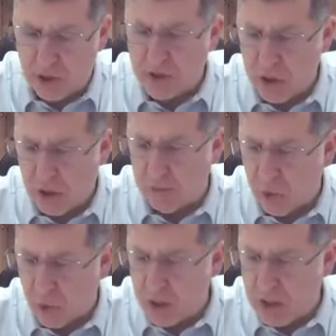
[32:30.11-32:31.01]
until
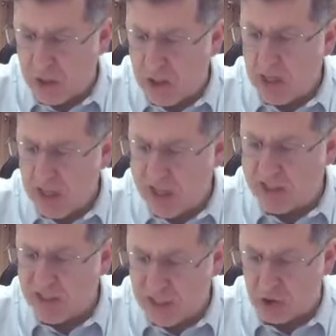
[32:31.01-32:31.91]
morning,
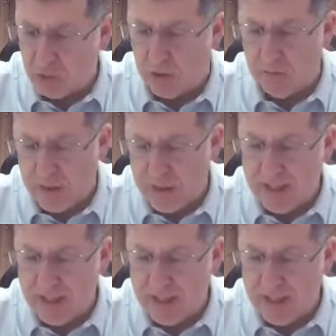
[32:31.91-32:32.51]
is this one.